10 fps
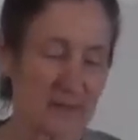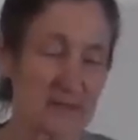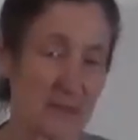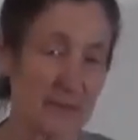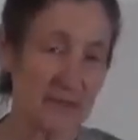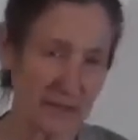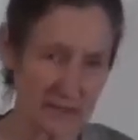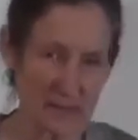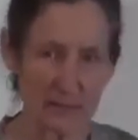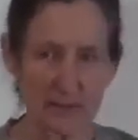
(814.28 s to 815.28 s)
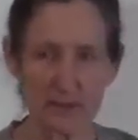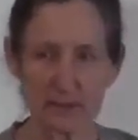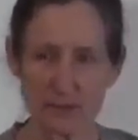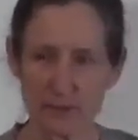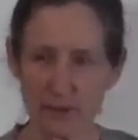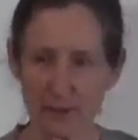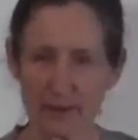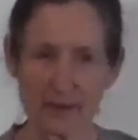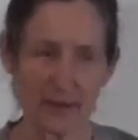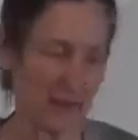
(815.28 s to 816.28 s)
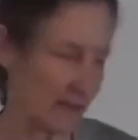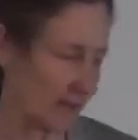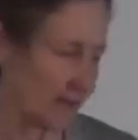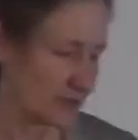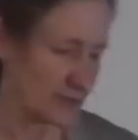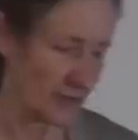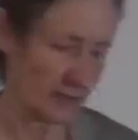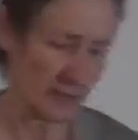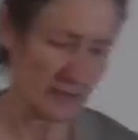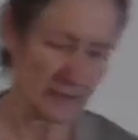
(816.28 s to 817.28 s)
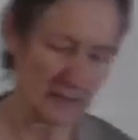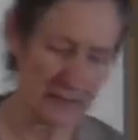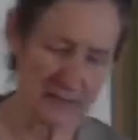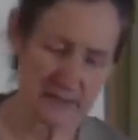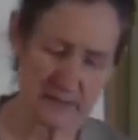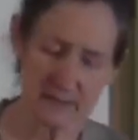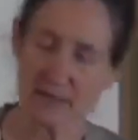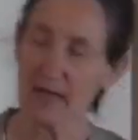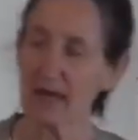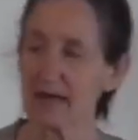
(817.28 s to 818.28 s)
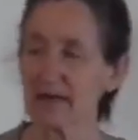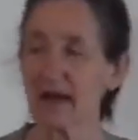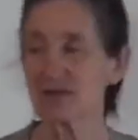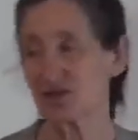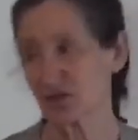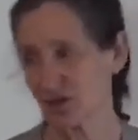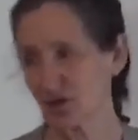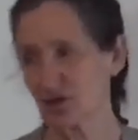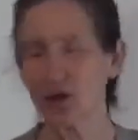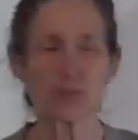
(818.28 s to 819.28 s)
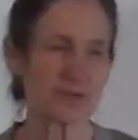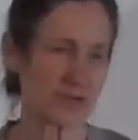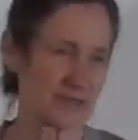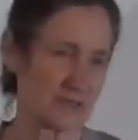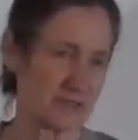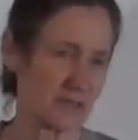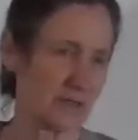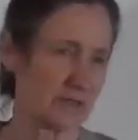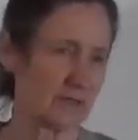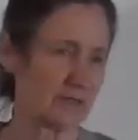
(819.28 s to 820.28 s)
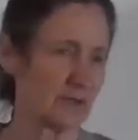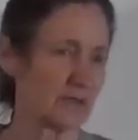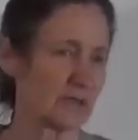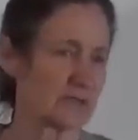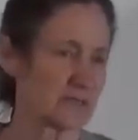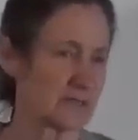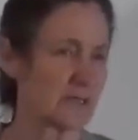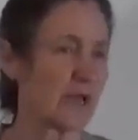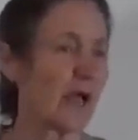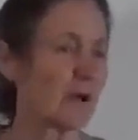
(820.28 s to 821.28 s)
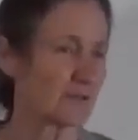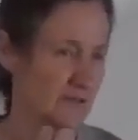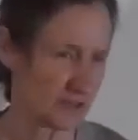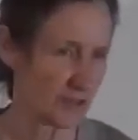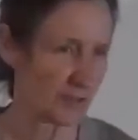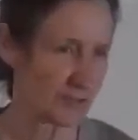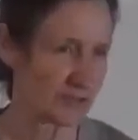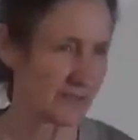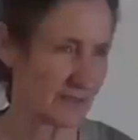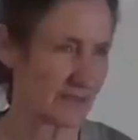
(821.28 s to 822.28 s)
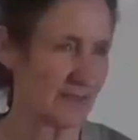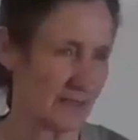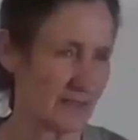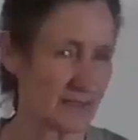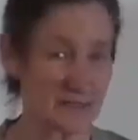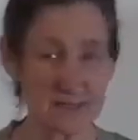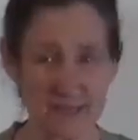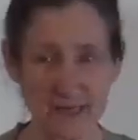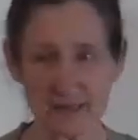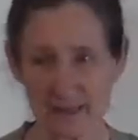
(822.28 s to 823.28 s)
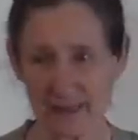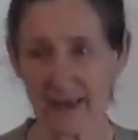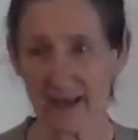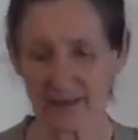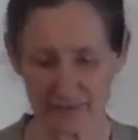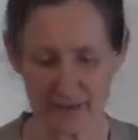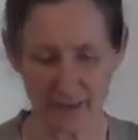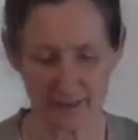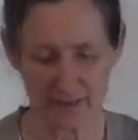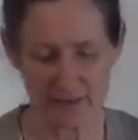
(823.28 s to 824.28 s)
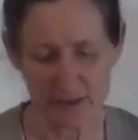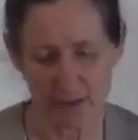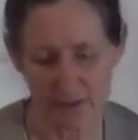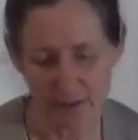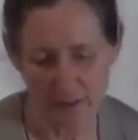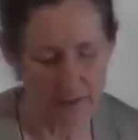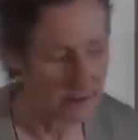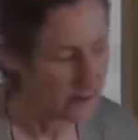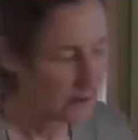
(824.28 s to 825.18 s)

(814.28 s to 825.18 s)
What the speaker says: Something else I'm going to do early in our lecture is castor oil compress, so that you can see how it soaks in. It can take nearly half an hour to soak in.